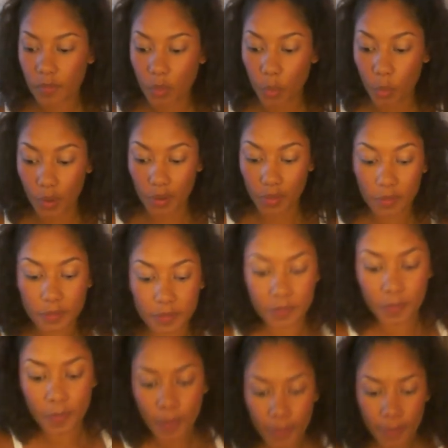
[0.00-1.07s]
Now
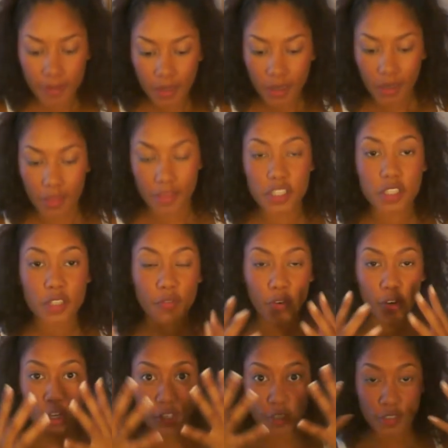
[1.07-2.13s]
this is the
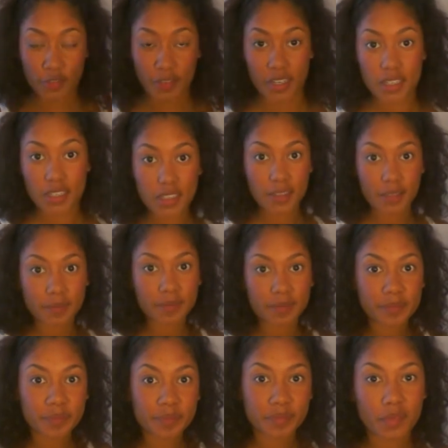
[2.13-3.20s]
flawless face.
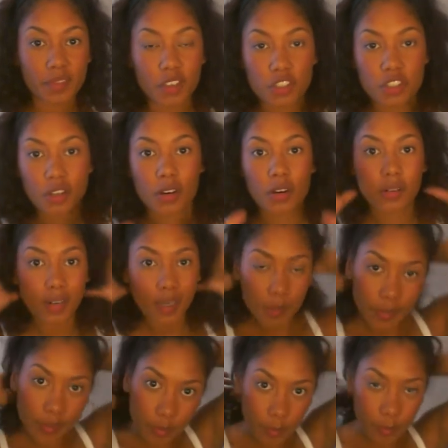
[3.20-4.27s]
So let
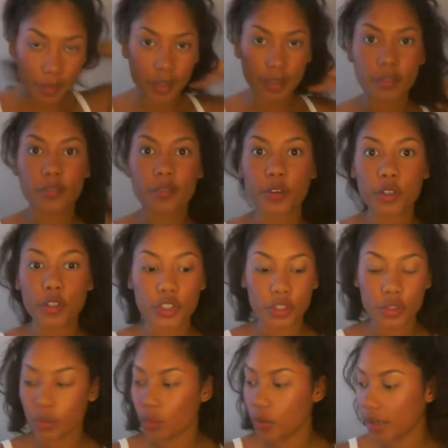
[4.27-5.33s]
me repeat. First
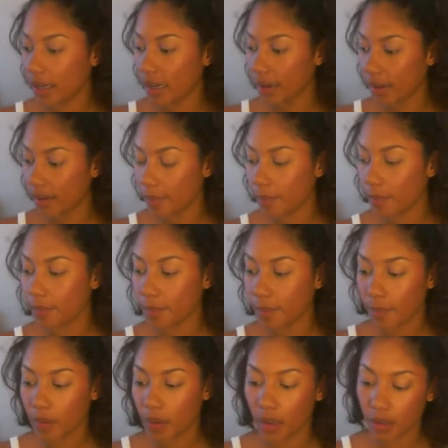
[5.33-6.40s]
you want to
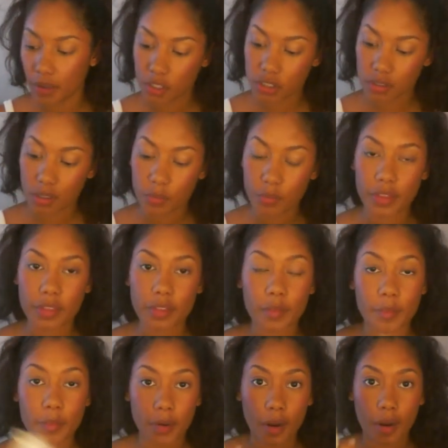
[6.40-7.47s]
you start with
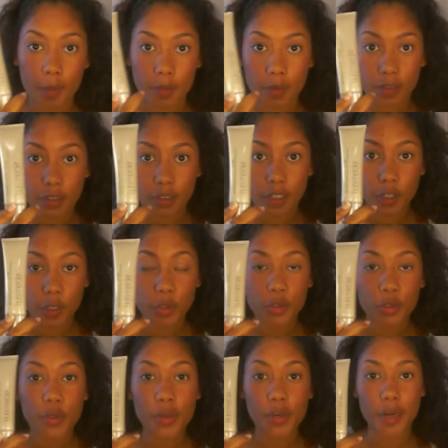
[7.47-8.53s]
primer
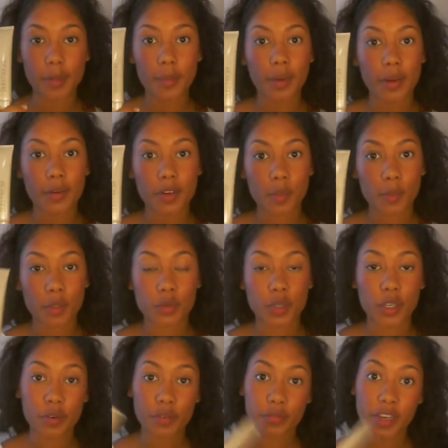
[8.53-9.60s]
to create a barrier
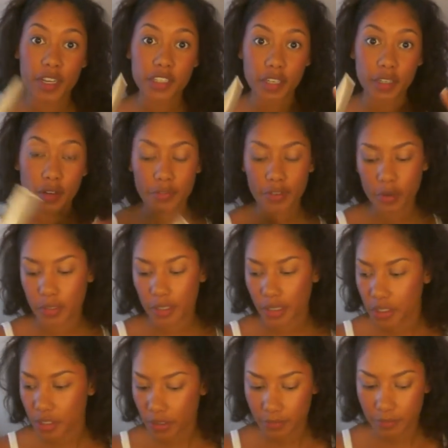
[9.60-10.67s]
between your face and your
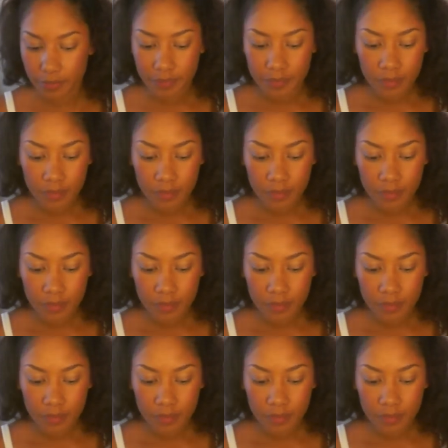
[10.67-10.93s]
foundation.